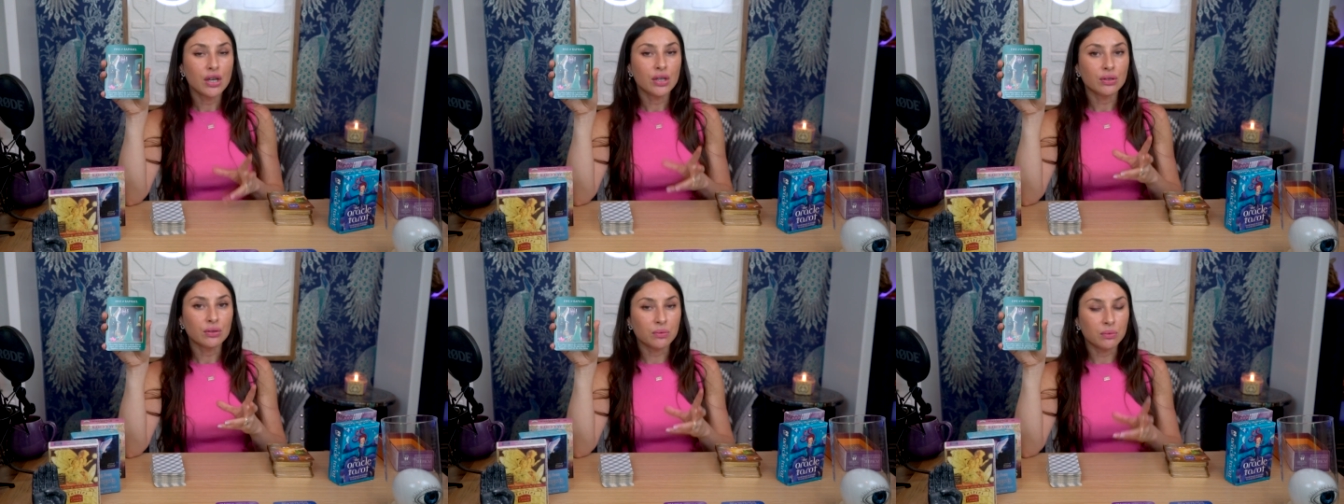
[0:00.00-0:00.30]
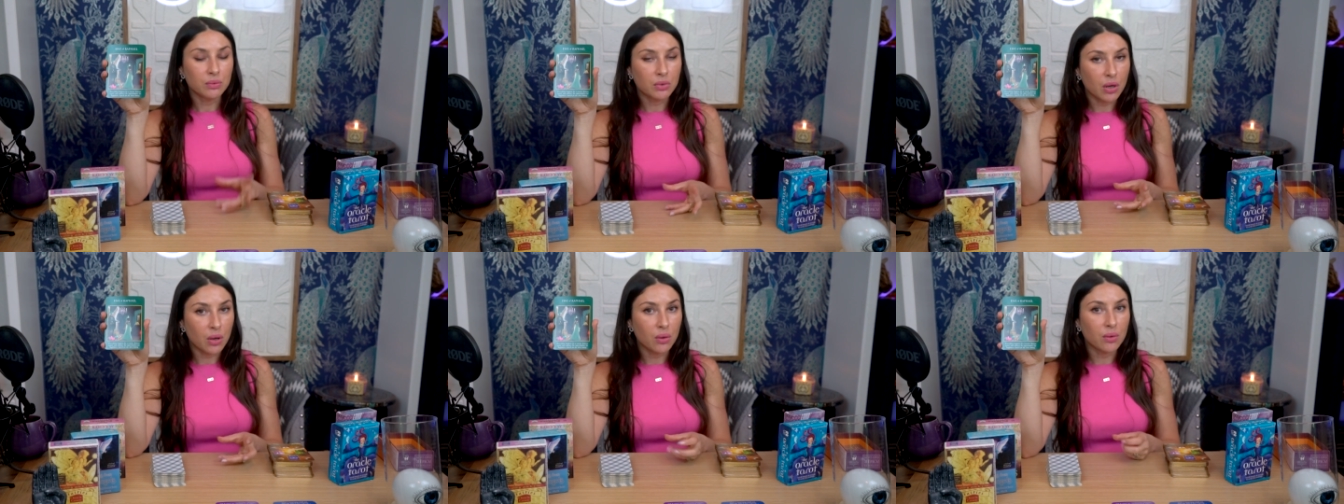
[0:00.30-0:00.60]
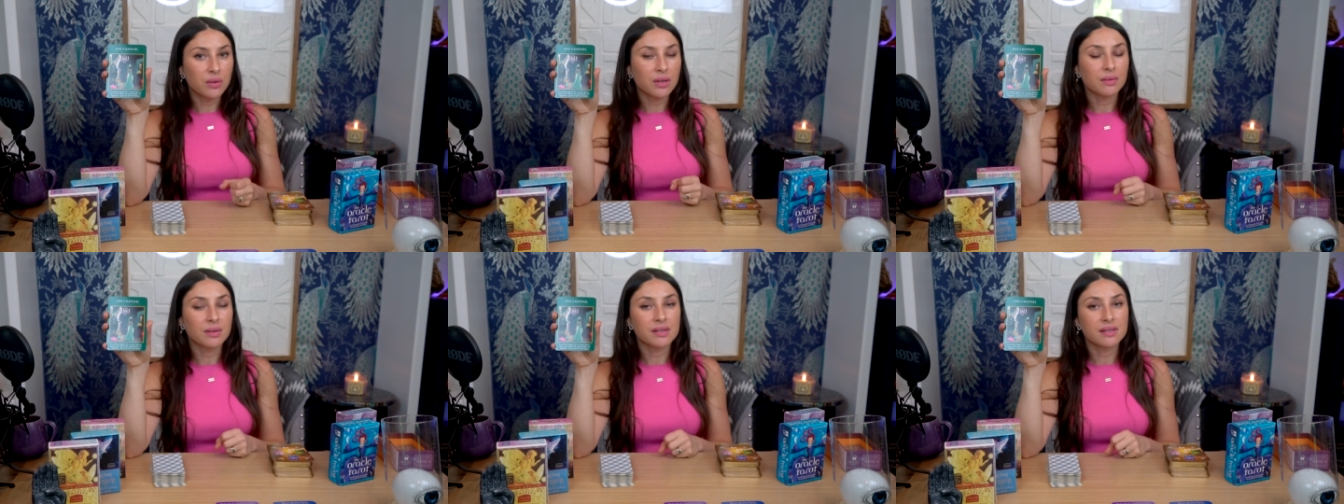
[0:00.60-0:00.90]
You
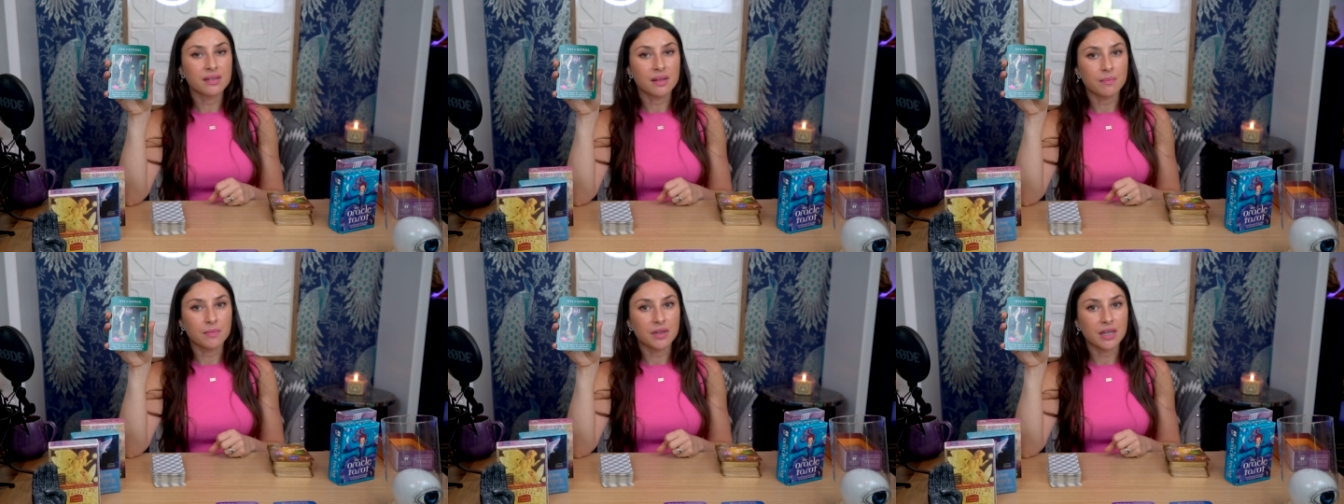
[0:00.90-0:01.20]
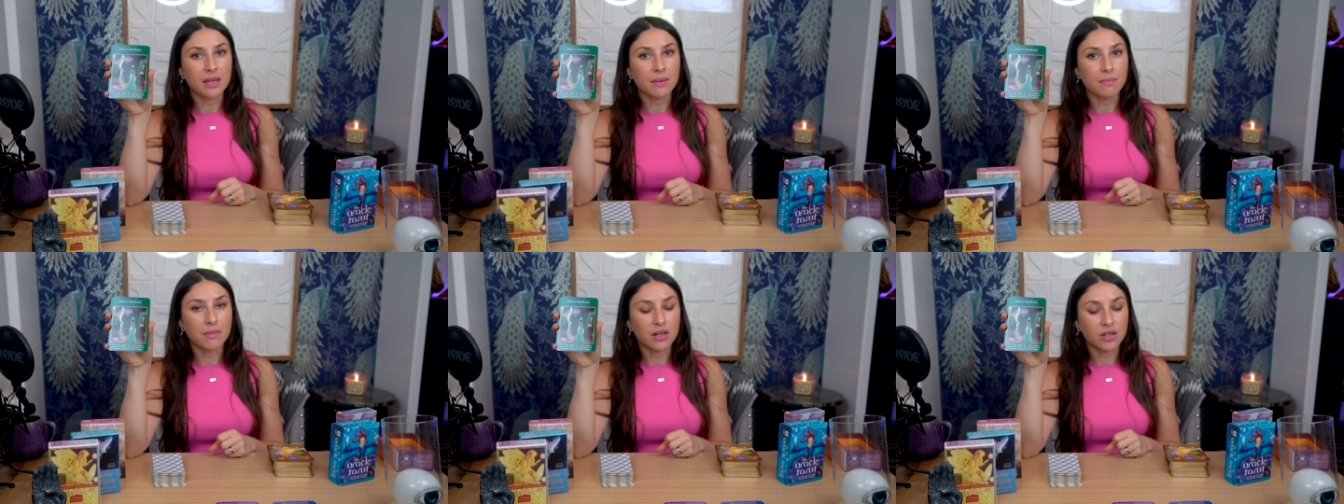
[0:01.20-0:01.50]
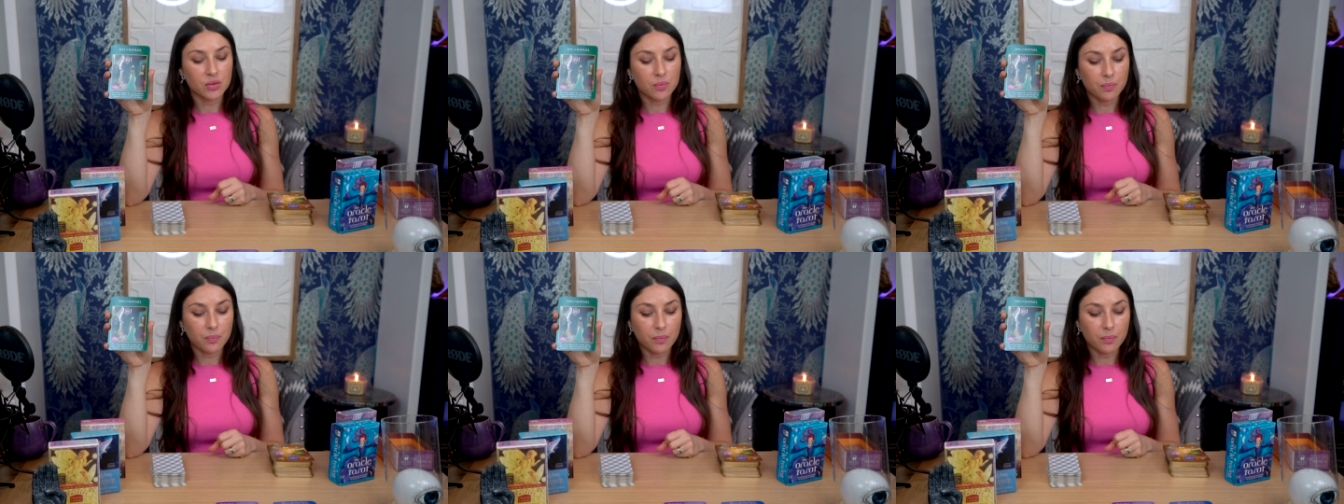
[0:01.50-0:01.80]
know there is something
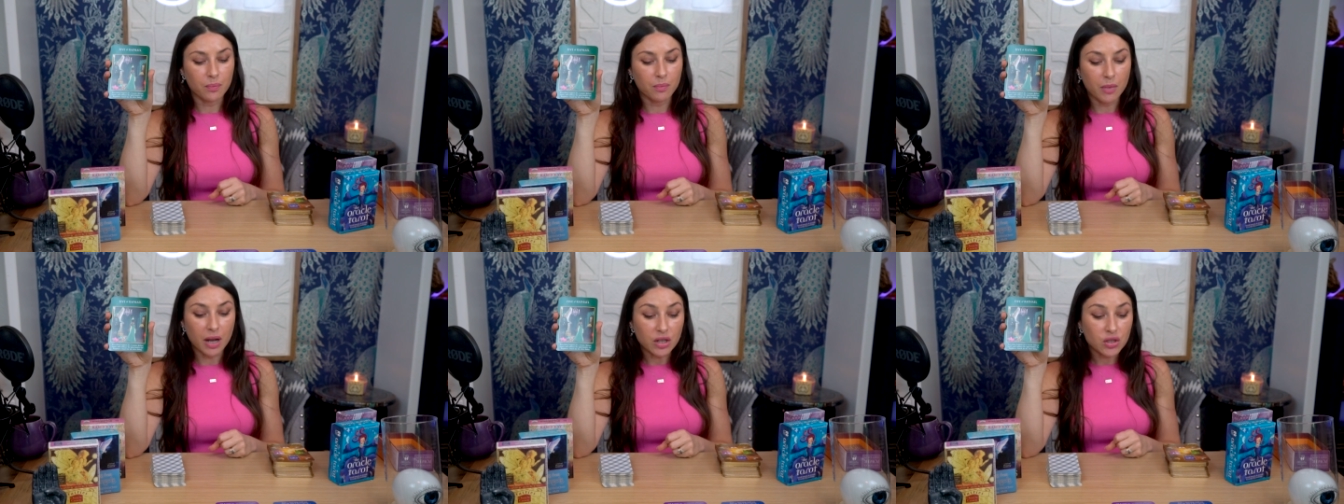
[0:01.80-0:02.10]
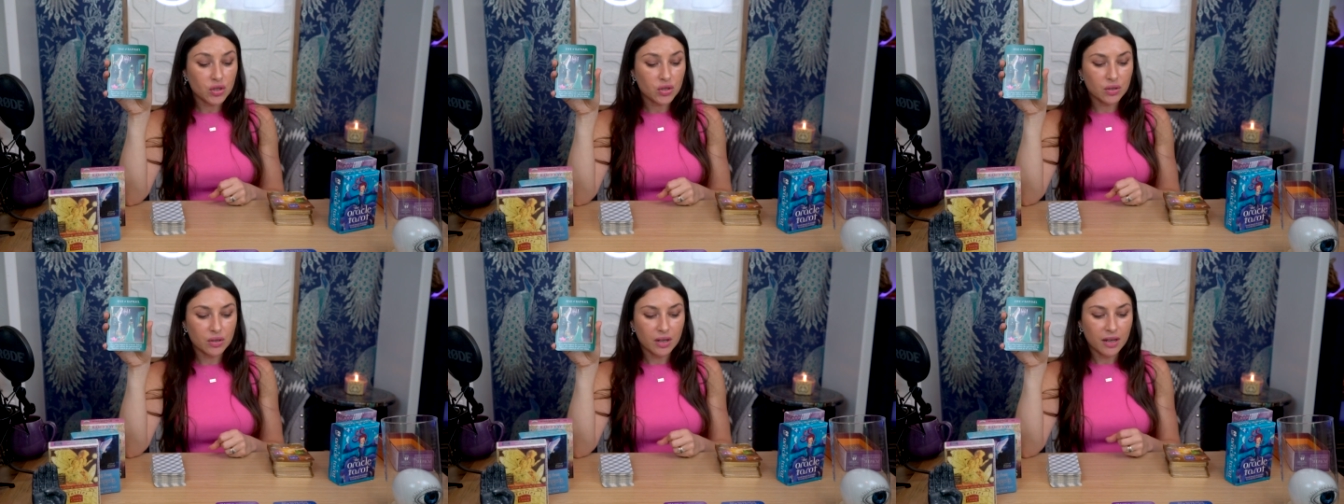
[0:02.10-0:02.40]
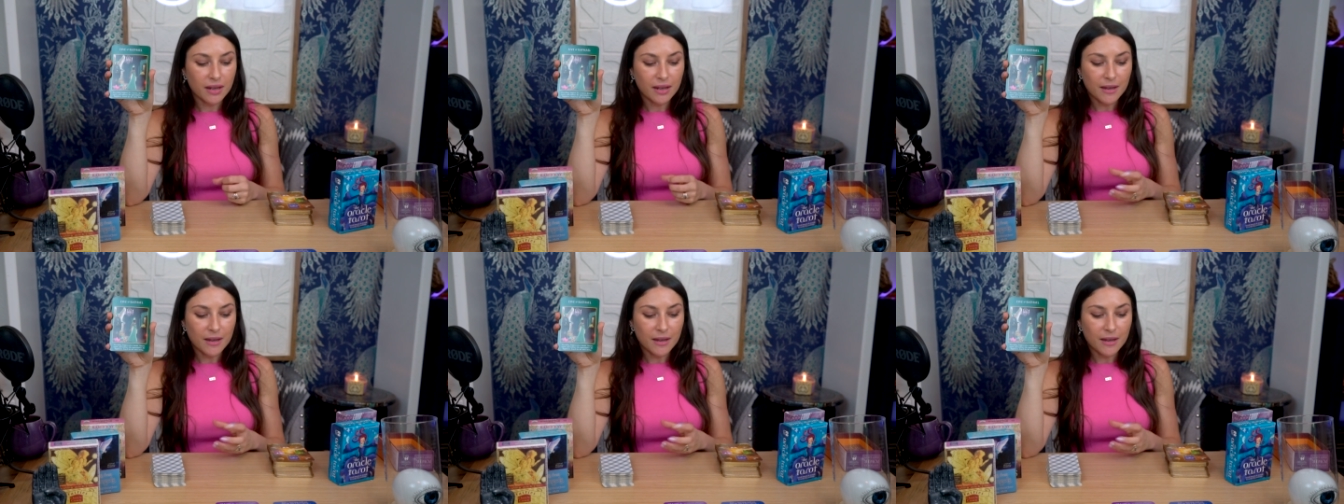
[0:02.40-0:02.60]
much, much